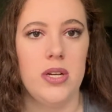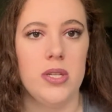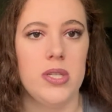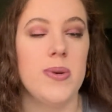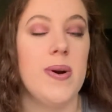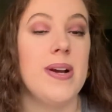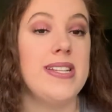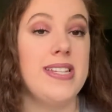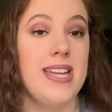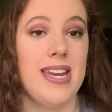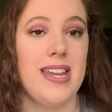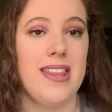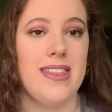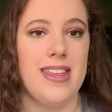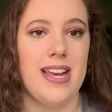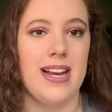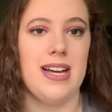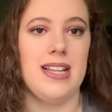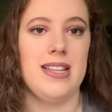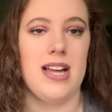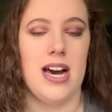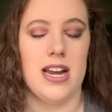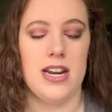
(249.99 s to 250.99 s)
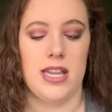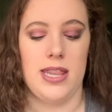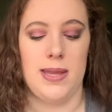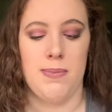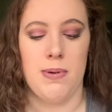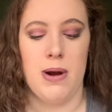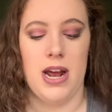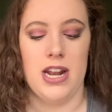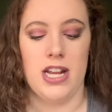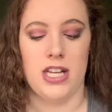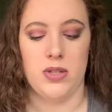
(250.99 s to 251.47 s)
so I didn't think a lot of the
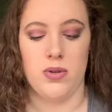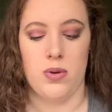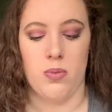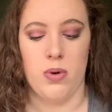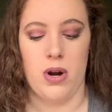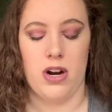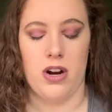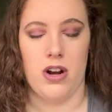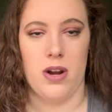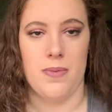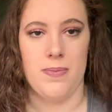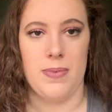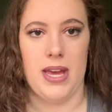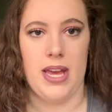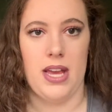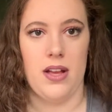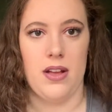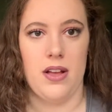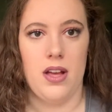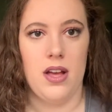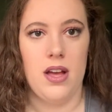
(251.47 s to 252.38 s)
products would work on me.